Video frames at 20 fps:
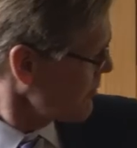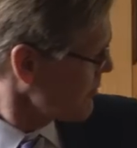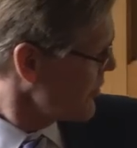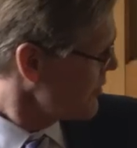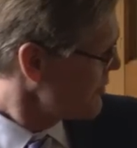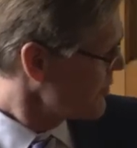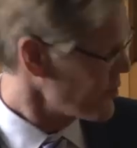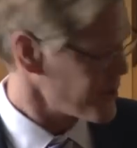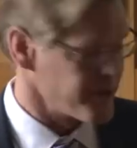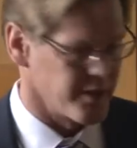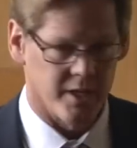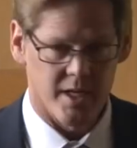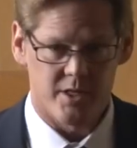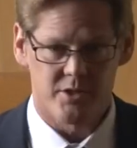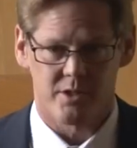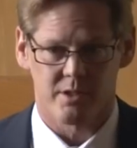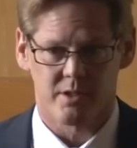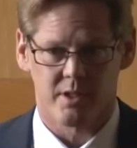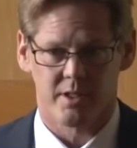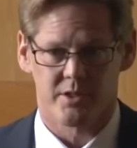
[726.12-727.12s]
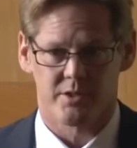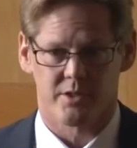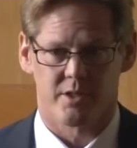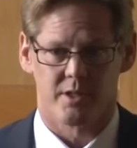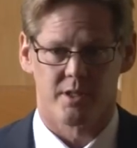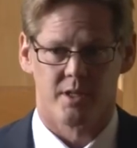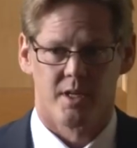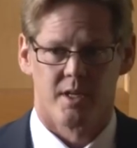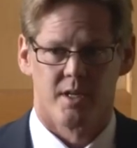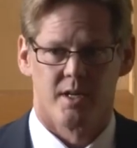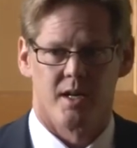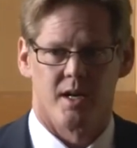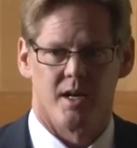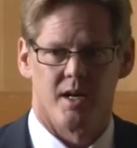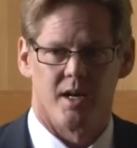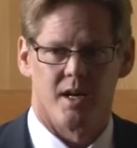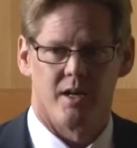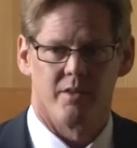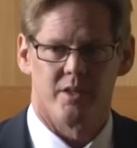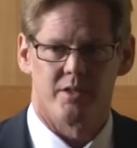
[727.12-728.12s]
before the legislature
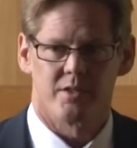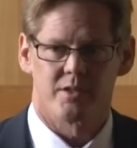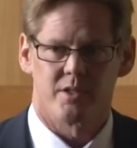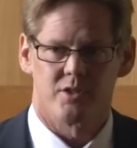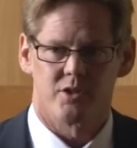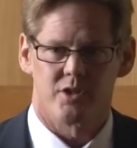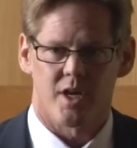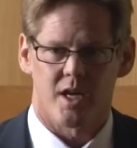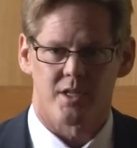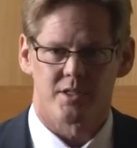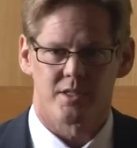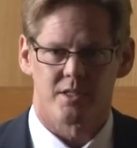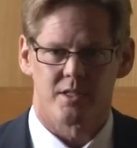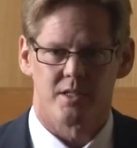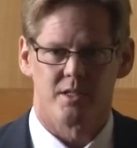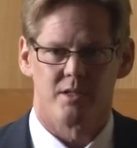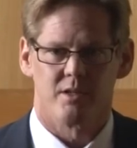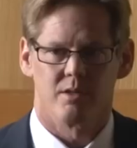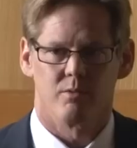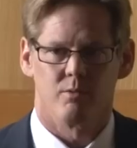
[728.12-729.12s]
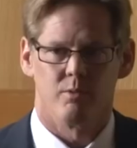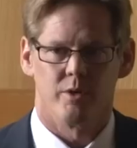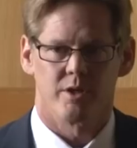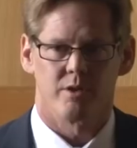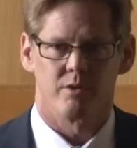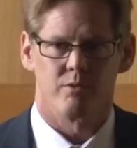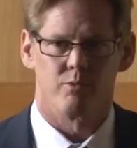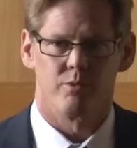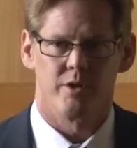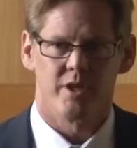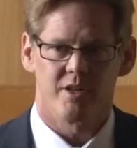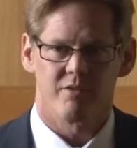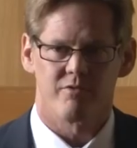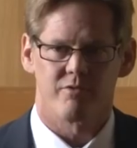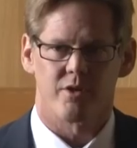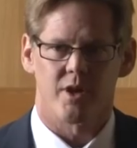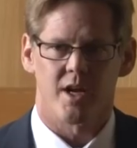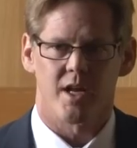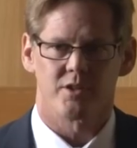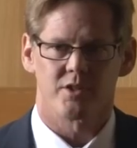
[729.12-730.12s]
uh, that suggested we could
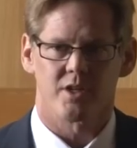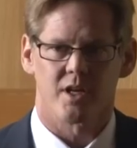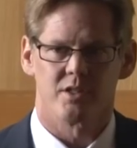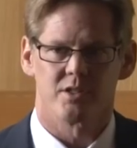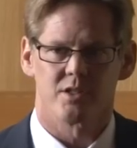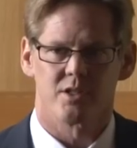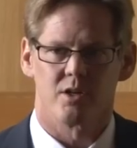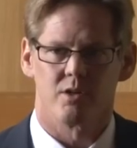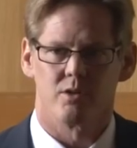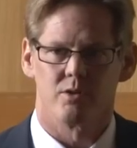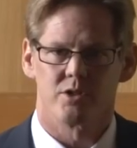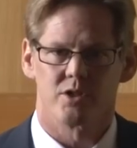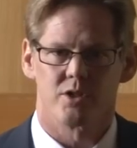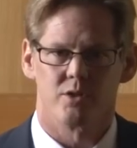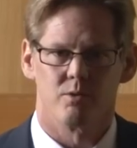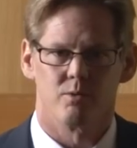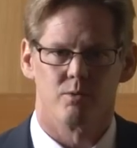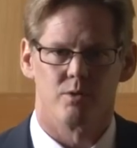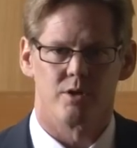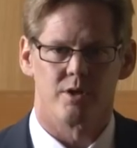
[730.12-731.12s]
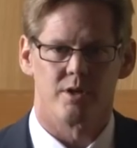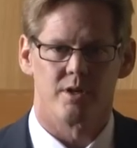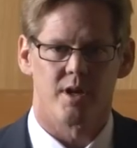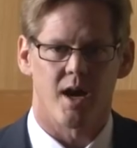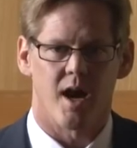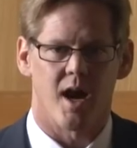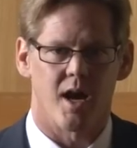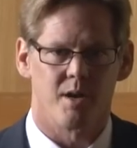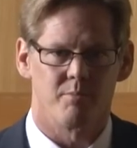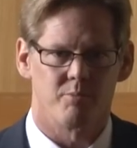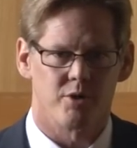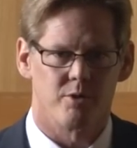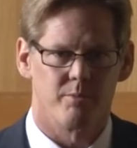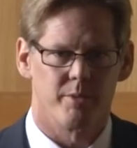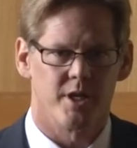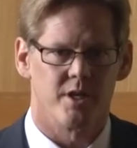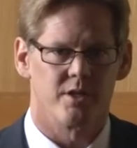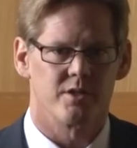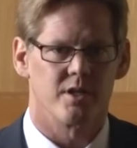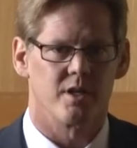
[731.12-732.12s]
reenfranchise those who were on
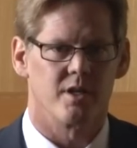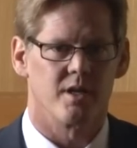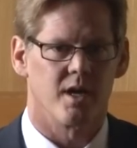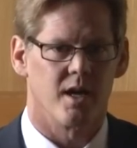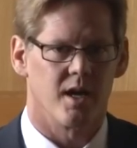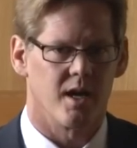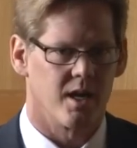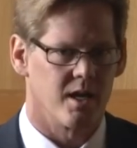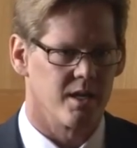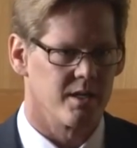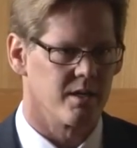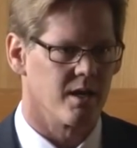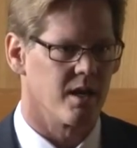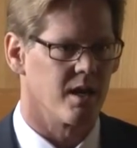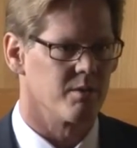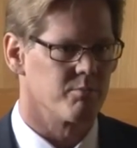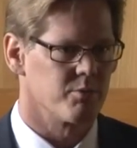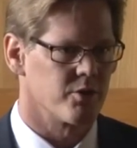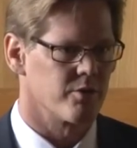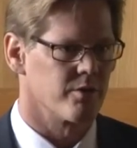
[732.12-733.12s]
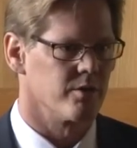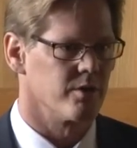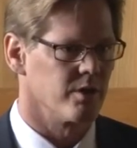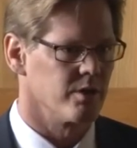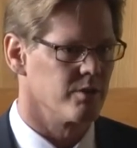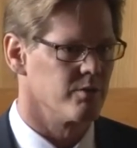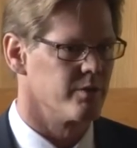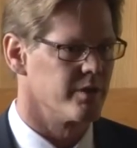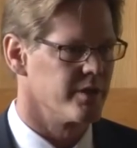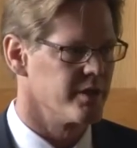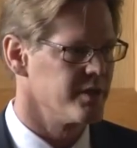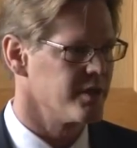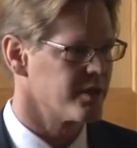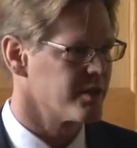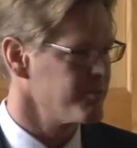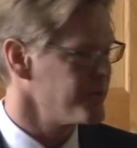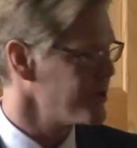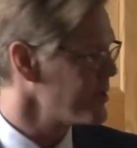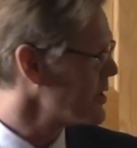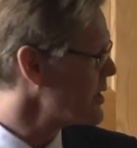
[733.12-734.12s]
probation, on, on parole, who were in the
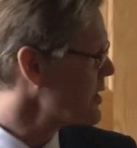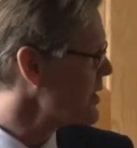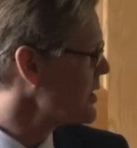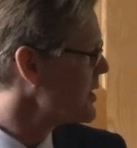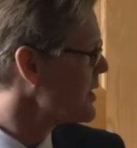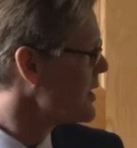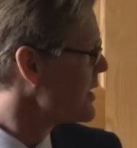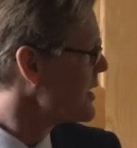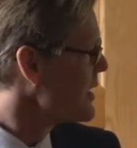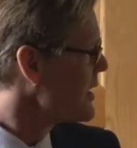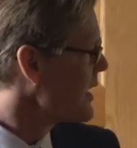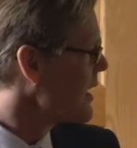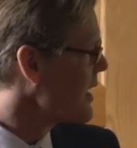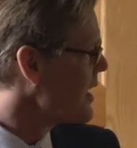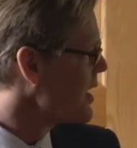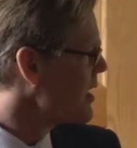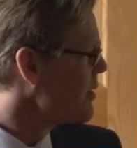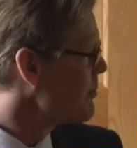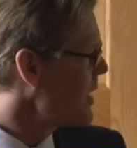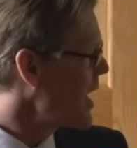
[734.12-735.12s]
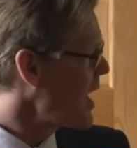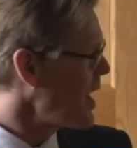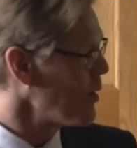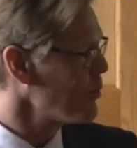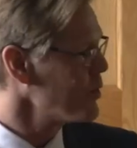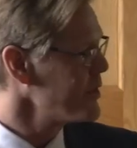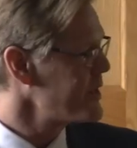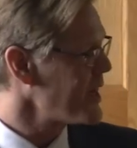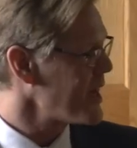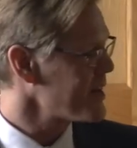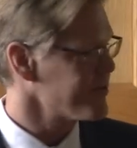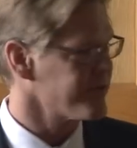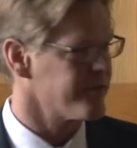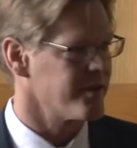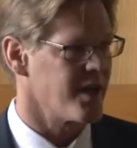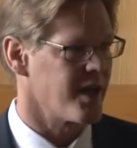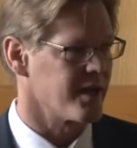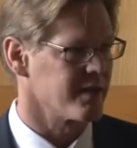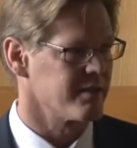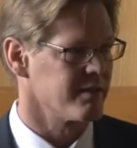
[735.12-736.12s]
community. Um, how would that
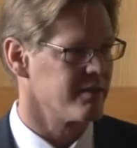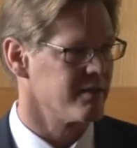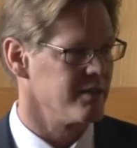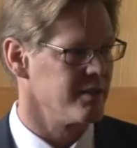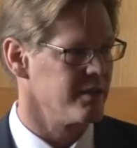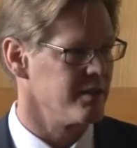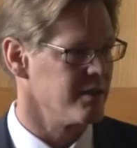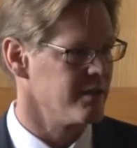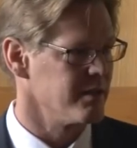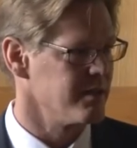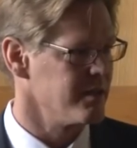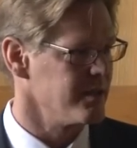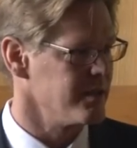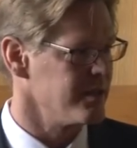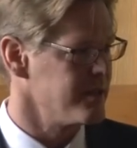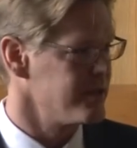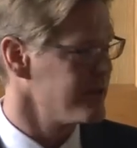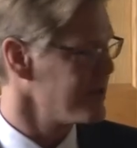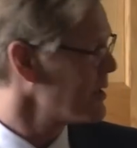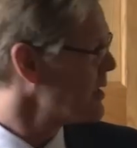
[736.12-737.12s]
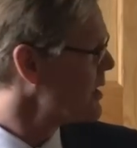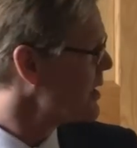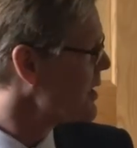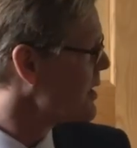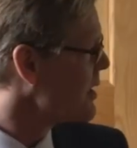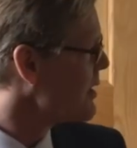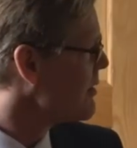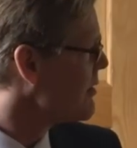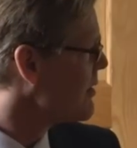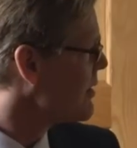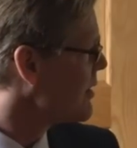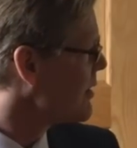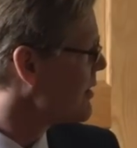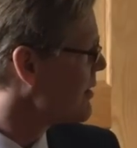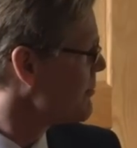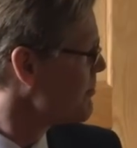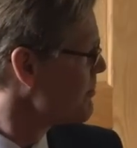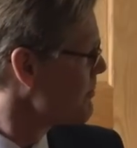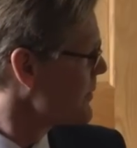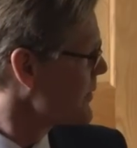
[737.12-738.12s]
affect the, the uh,
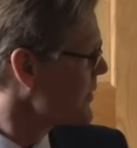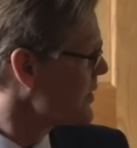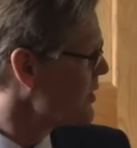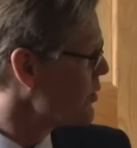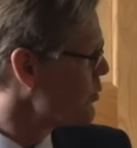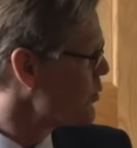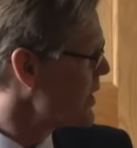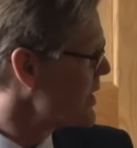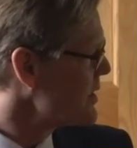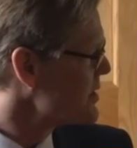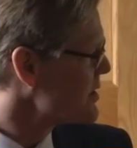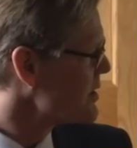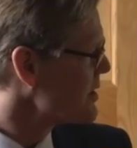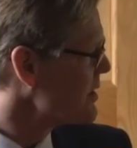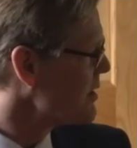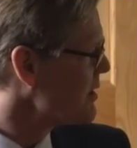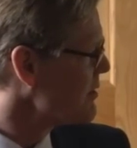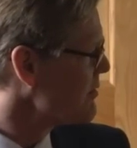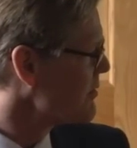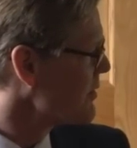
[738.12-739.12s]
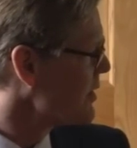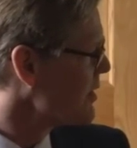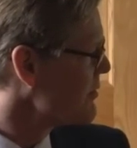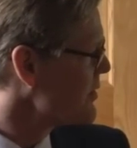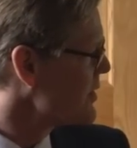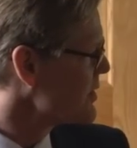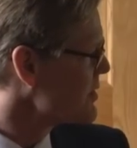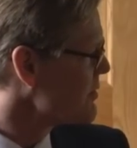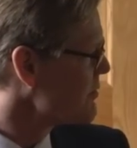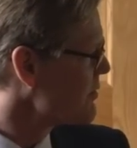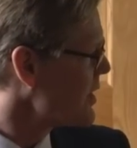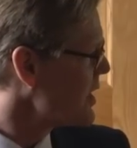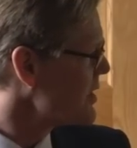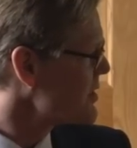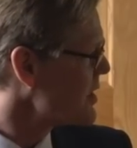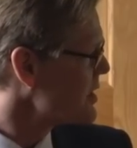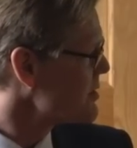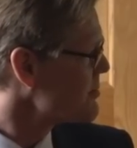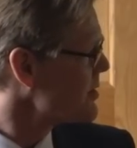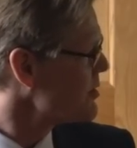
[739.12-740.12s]
uh the rates of, of
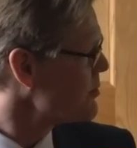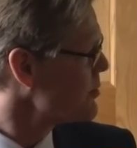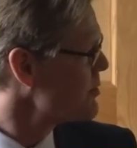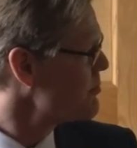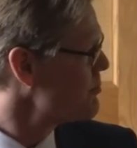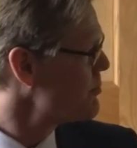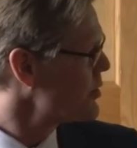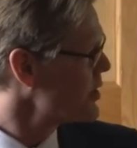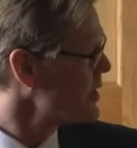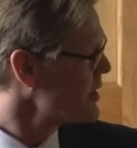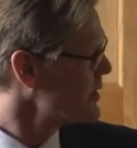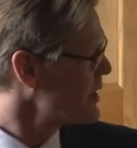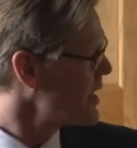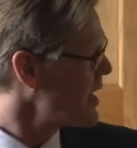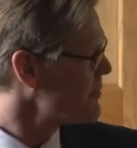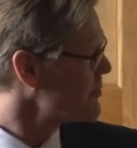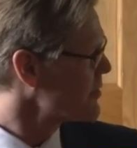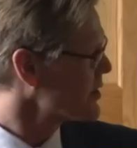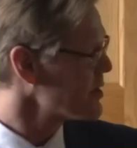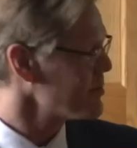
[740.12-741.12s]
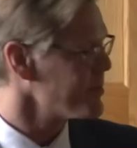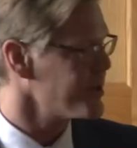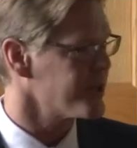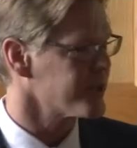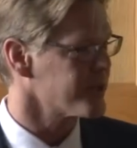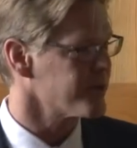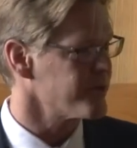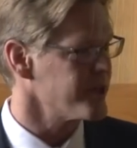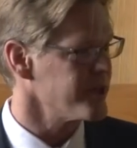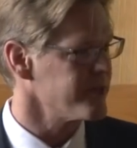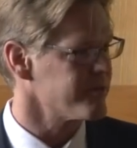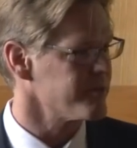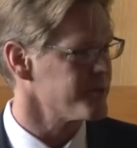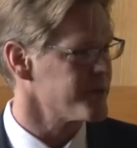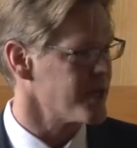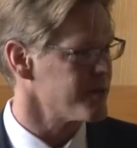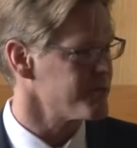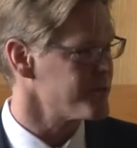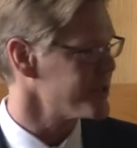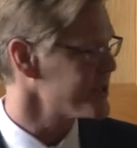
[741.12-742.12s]
disenfranchisement. It would bring the African American rate from
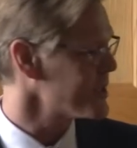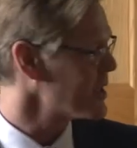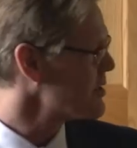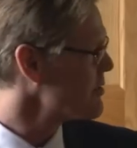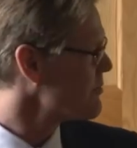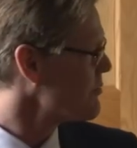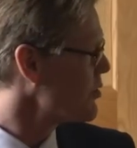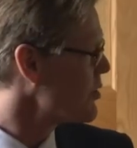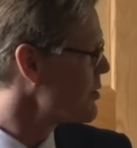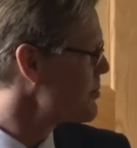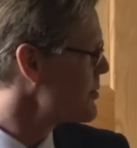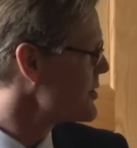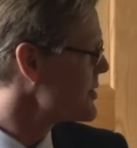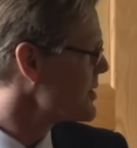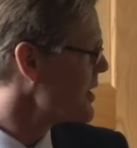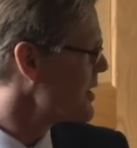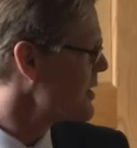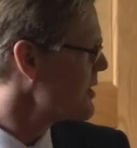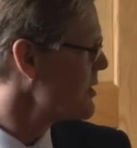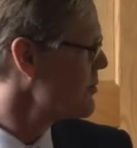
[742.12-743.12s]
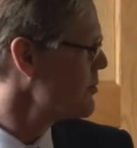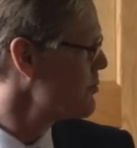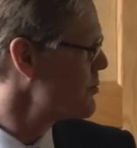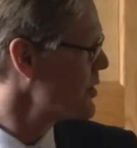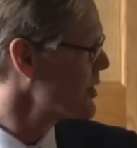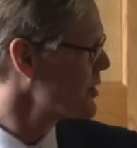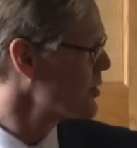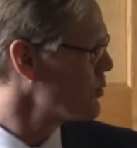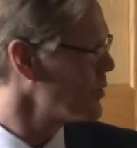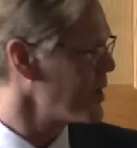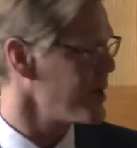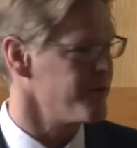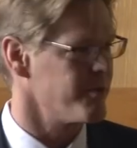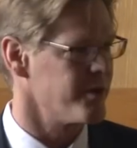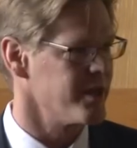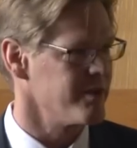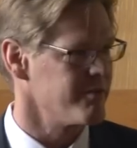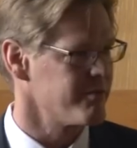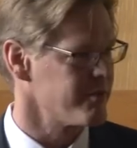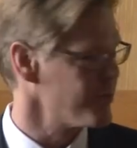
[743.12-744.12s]
10% to 4%. It would bring the white
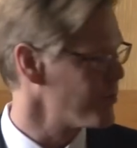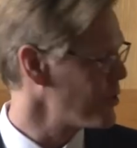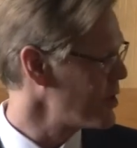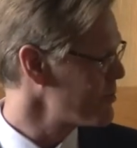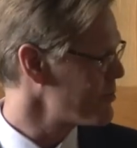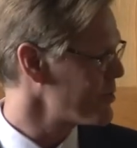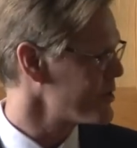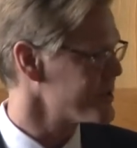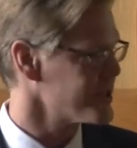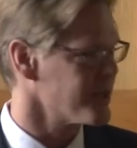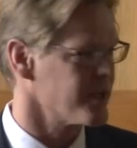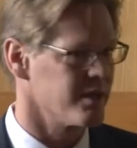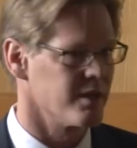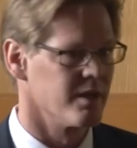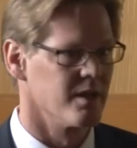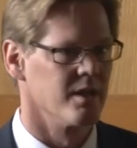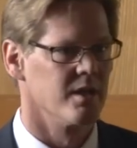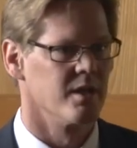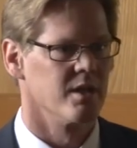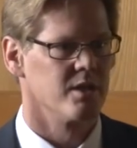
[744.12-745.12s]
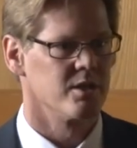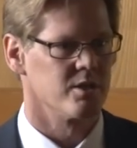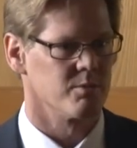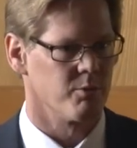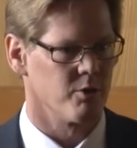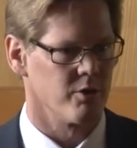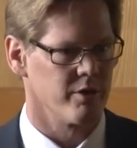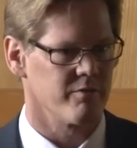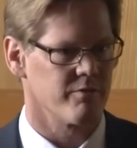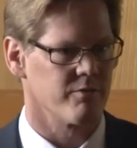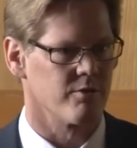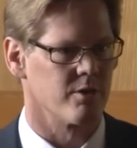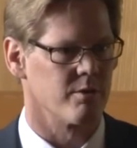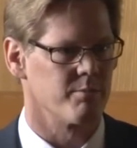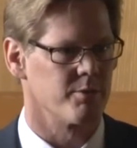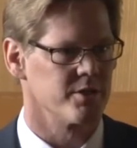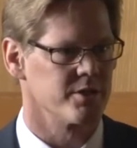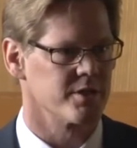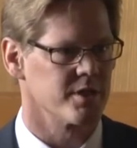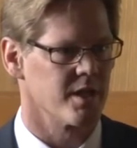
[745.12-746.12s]
rate from 1% to
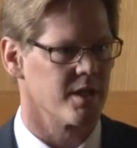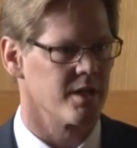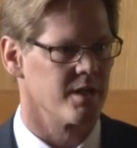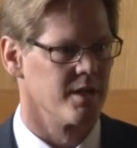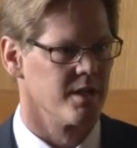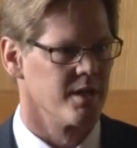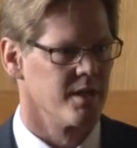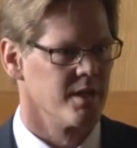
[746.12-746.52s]
0.4%.